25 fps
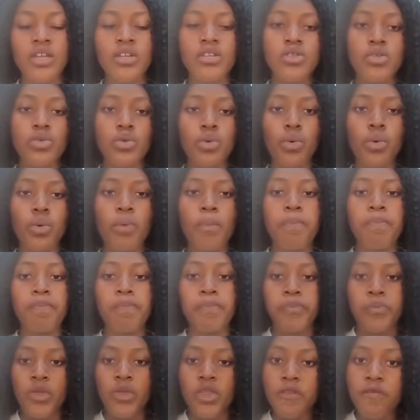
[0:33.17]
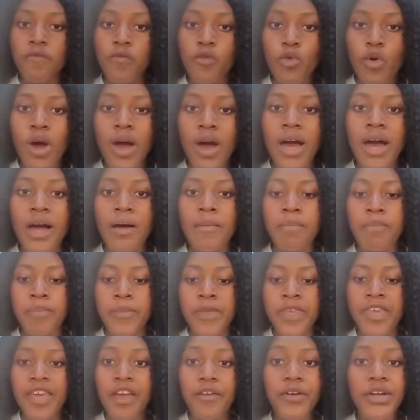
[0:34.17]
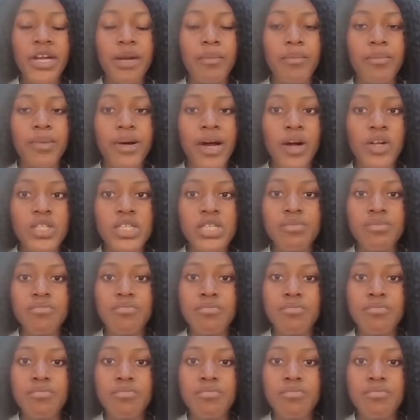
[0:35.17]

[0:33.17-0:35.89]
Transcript: So, if you are hearing about